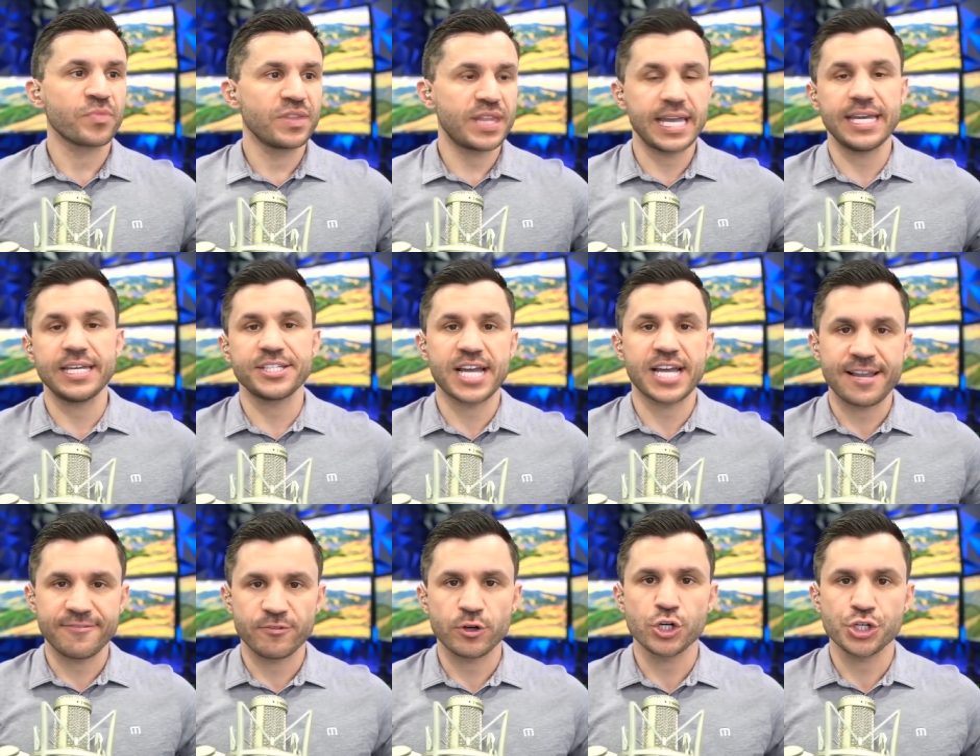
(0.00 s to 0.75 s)
they get
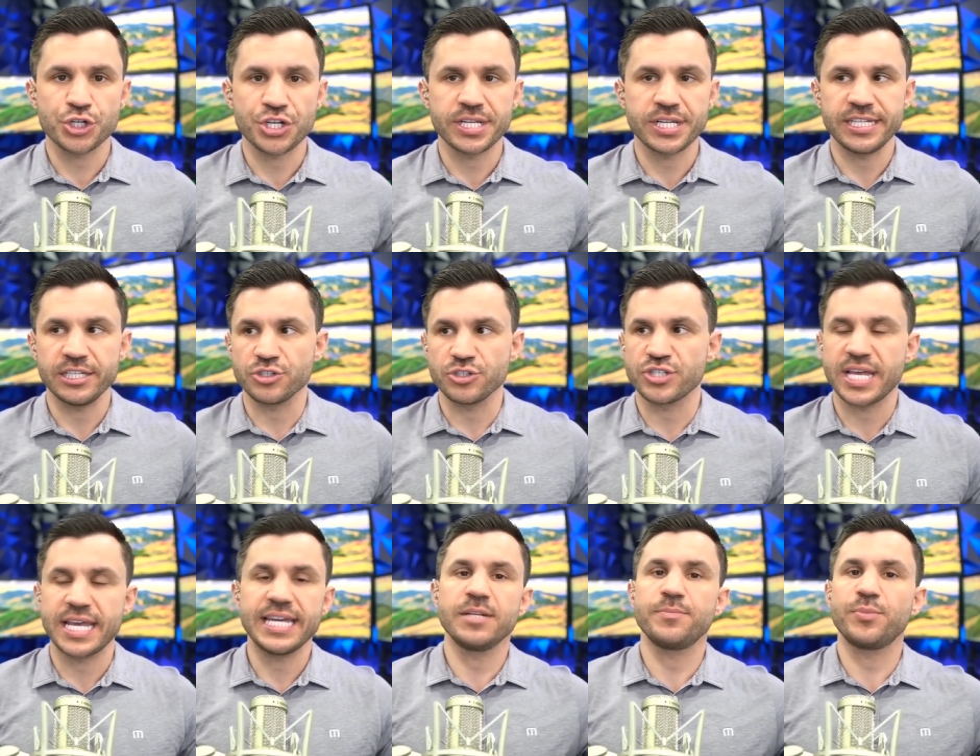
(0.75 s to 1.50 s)
diversion deals,
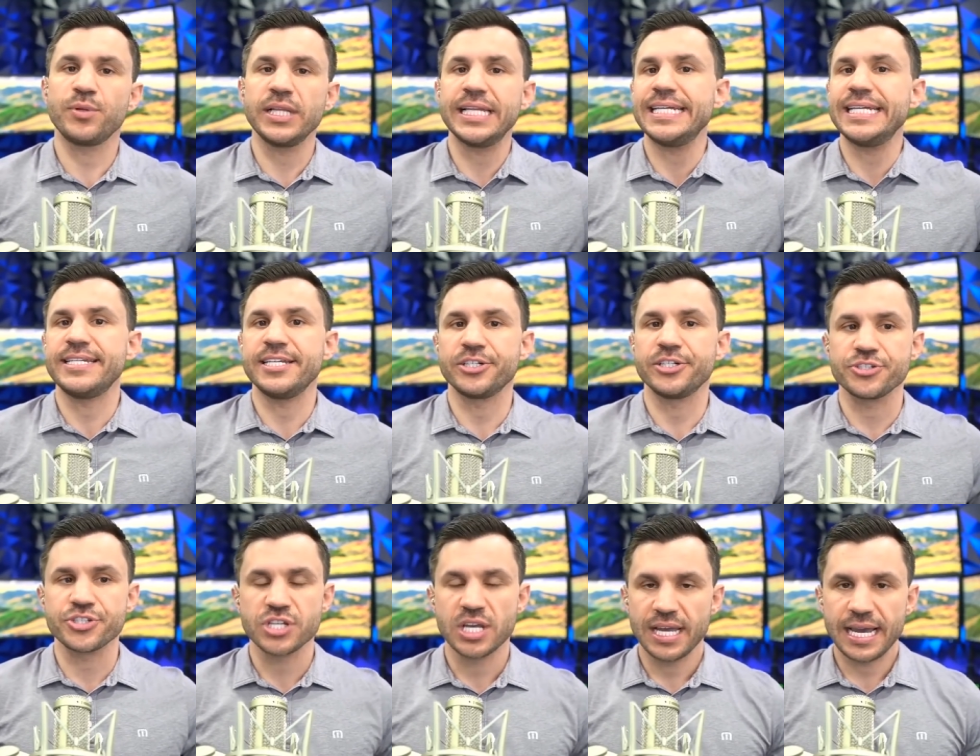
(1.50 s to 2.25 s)
they get plea
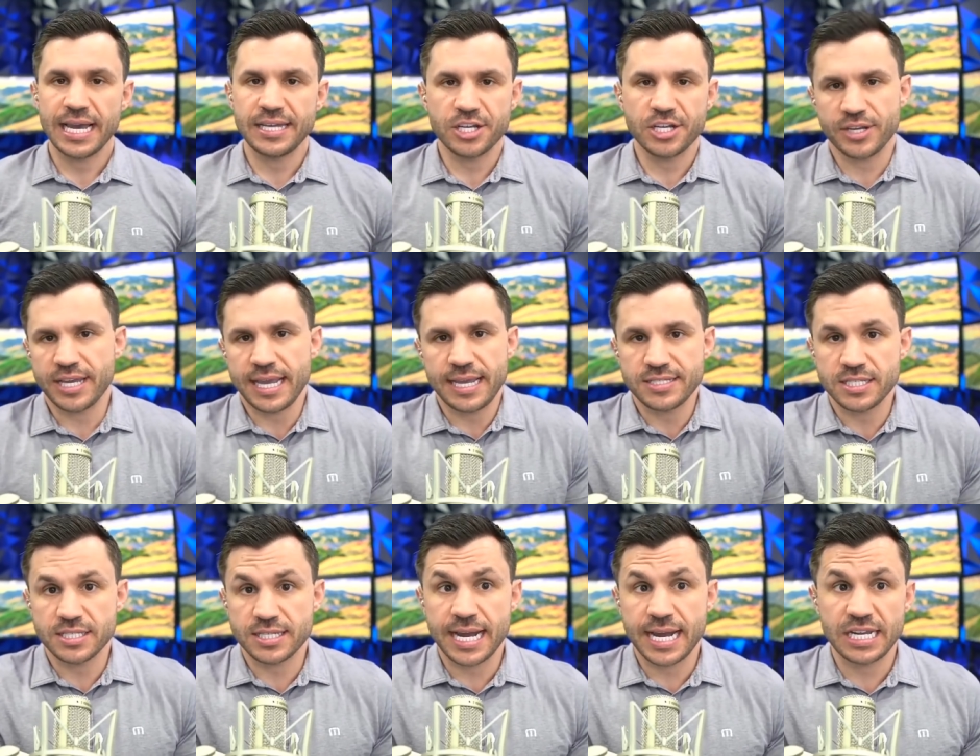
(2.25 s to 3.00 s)
deals, and their
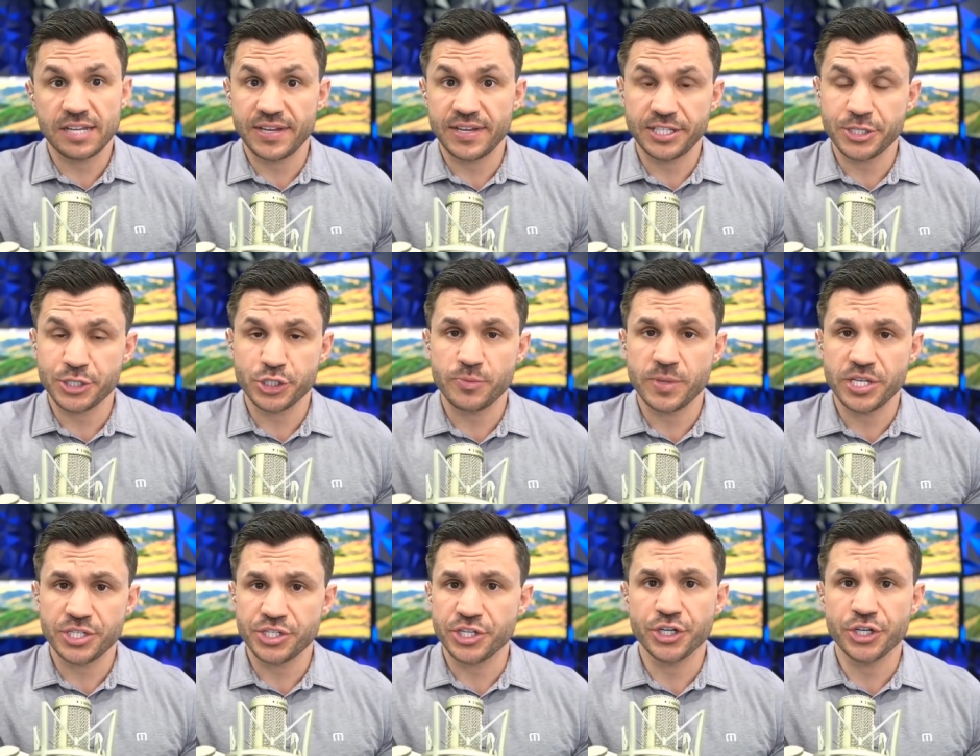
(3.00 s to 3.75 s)
cases kind of get
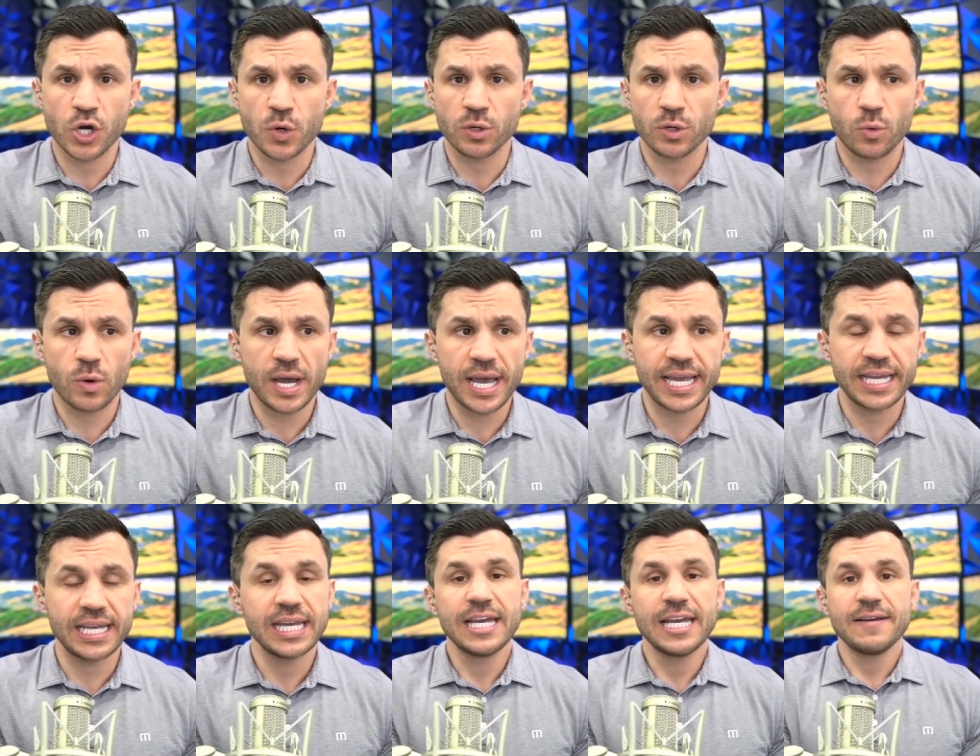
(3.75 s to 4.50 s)
dismissed and go
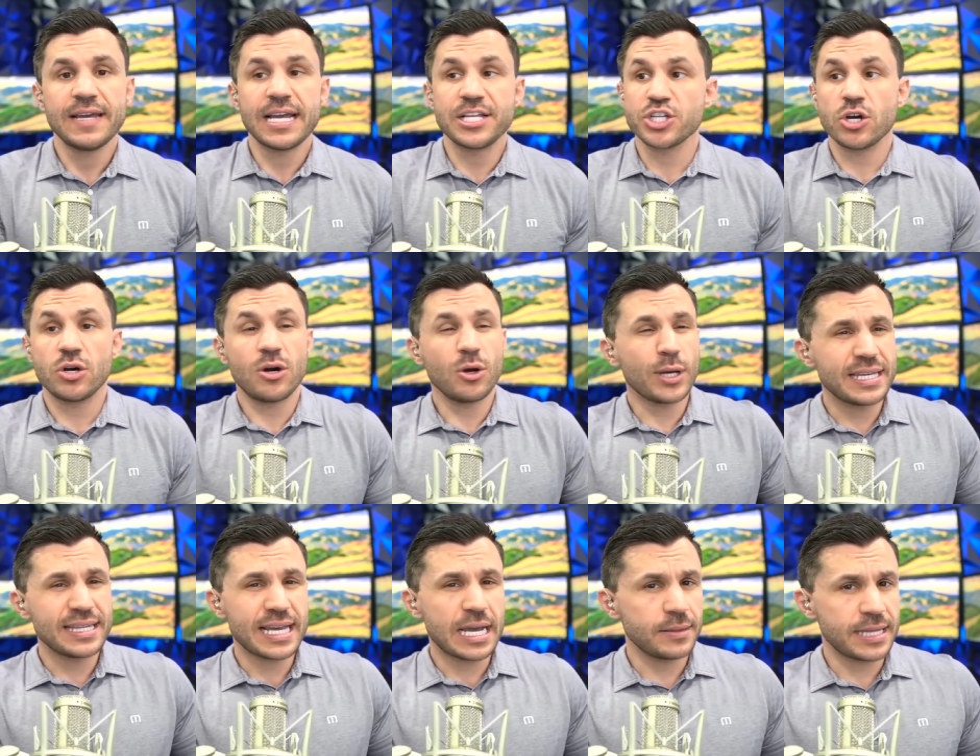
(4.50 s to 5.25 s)
away. And so,
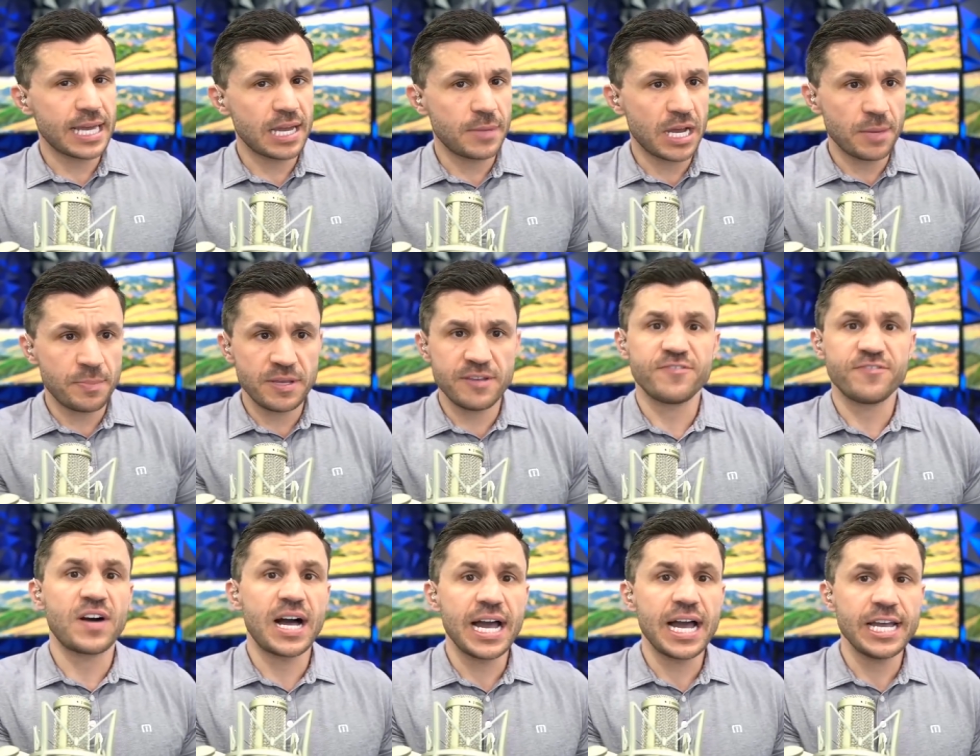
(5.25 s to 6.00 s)
okay, that might be
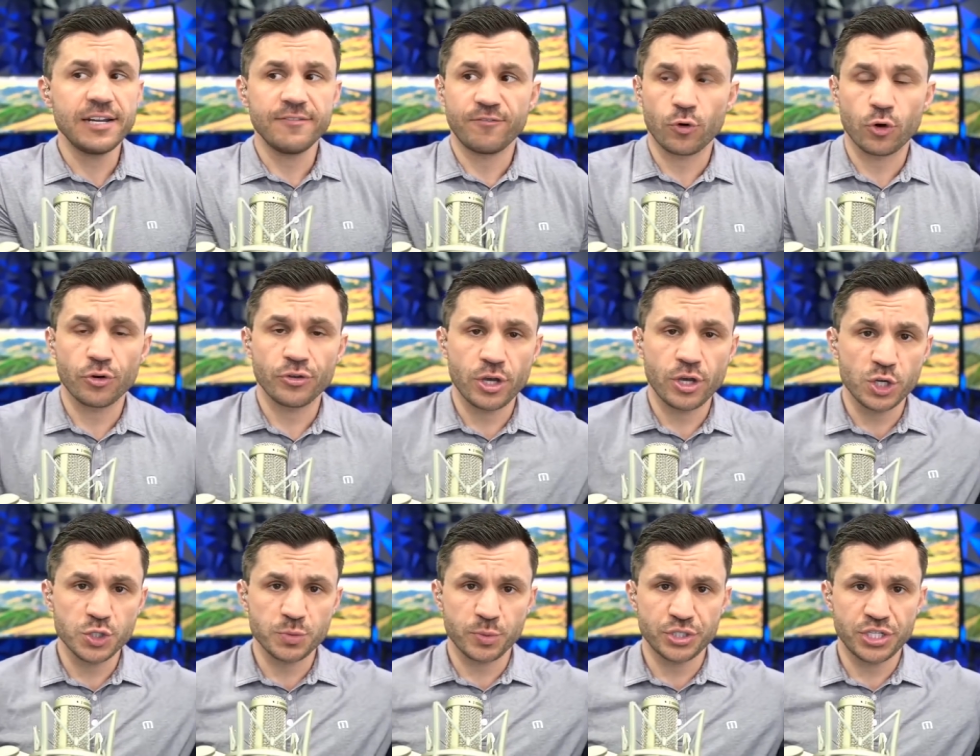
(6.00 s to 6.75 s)
fine for
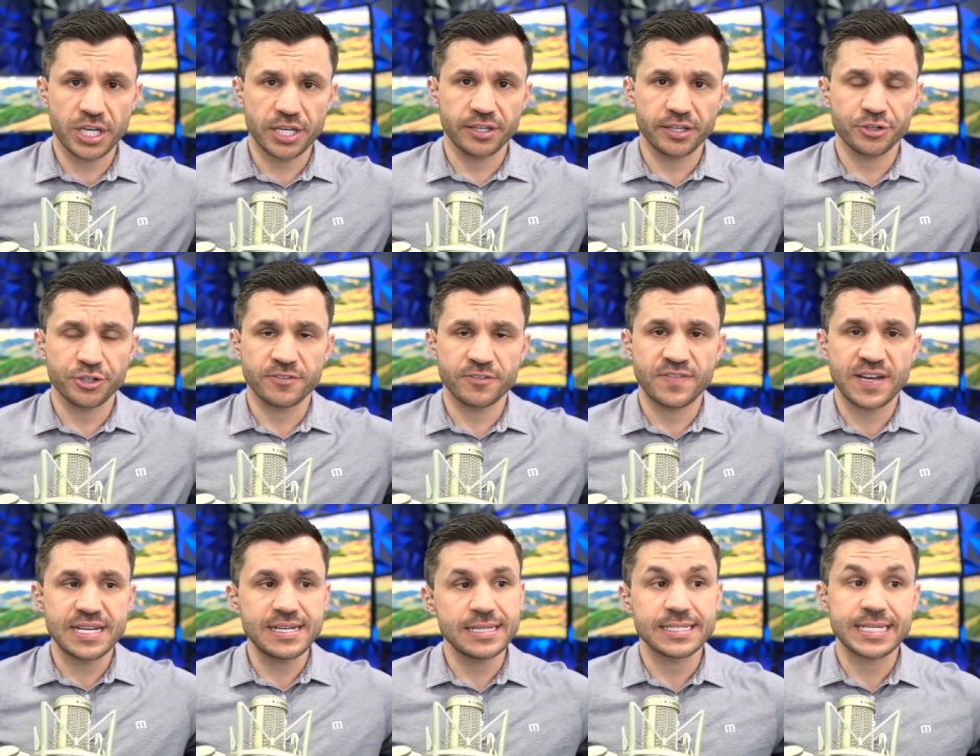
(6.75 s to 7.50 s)
those particular
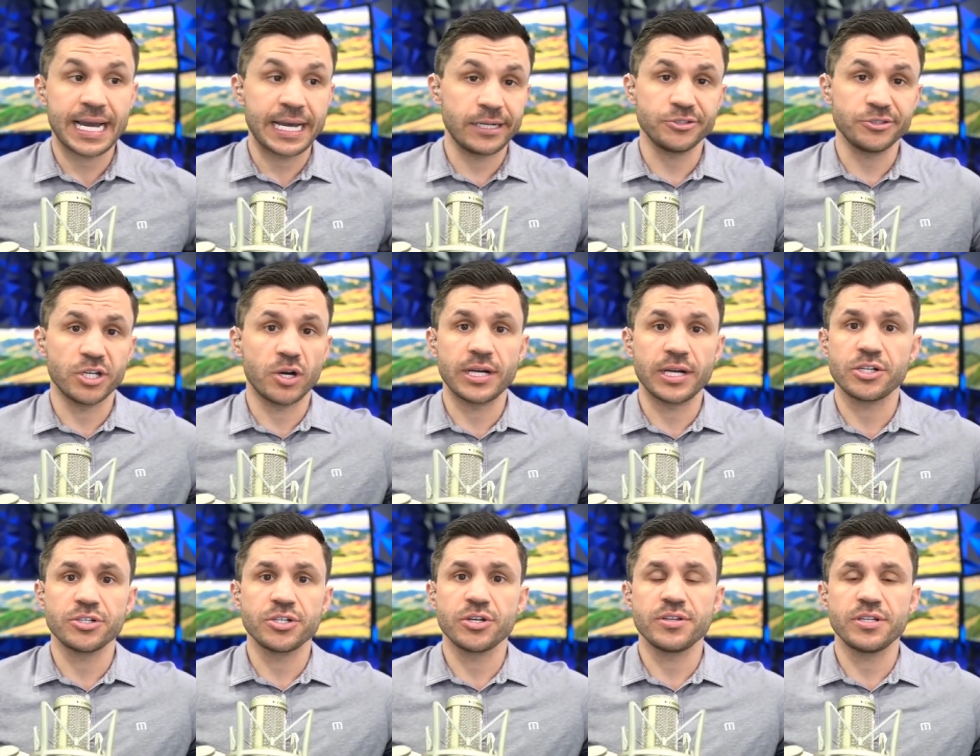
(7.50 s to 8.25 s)
defendants. I don't know. I
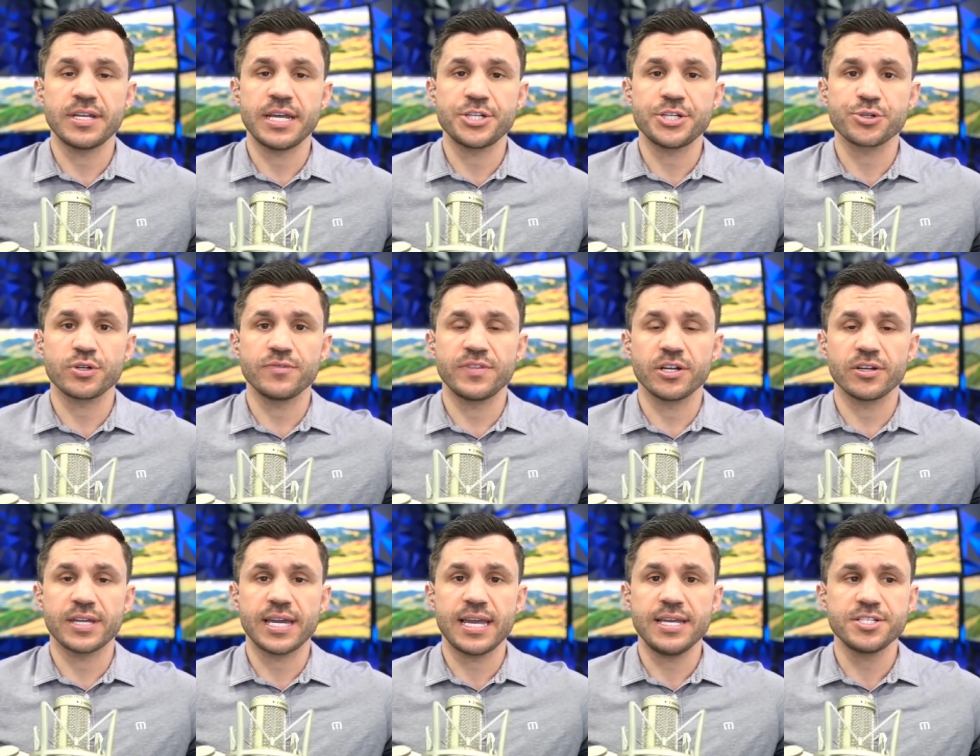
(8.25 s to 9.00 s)
don't know the nature of
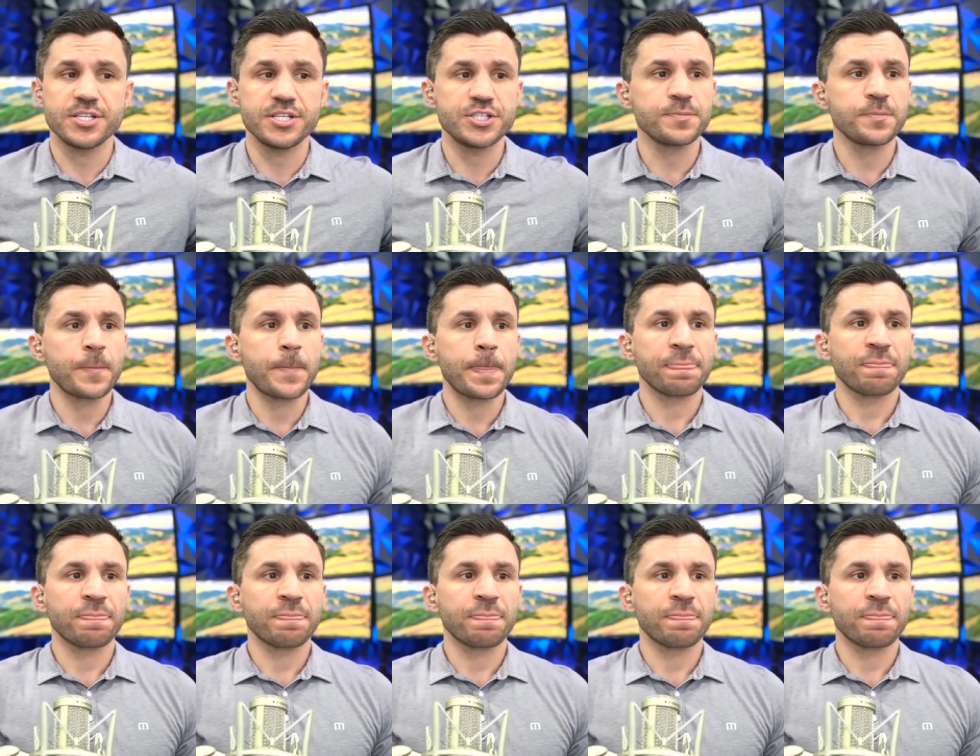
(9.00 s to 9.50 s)
their cases.